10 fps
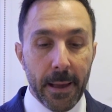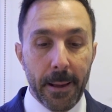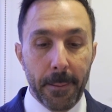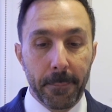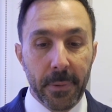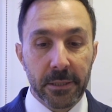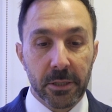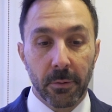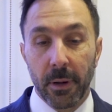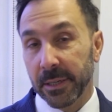And
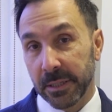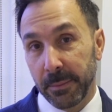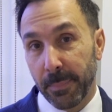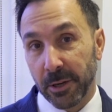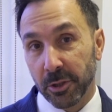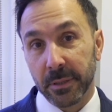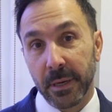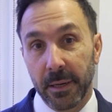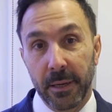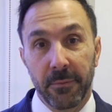so I see patients
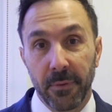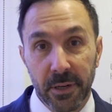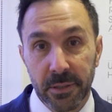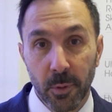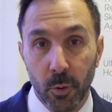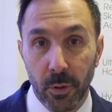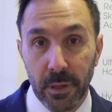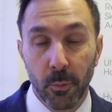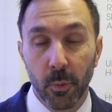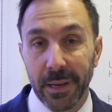and I advise them
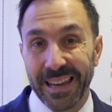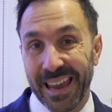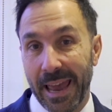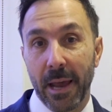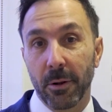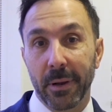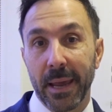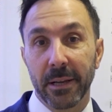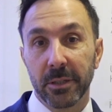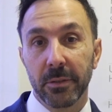accordingly what I can or
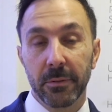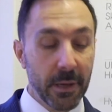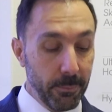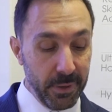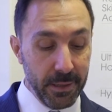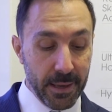can't do. Now, be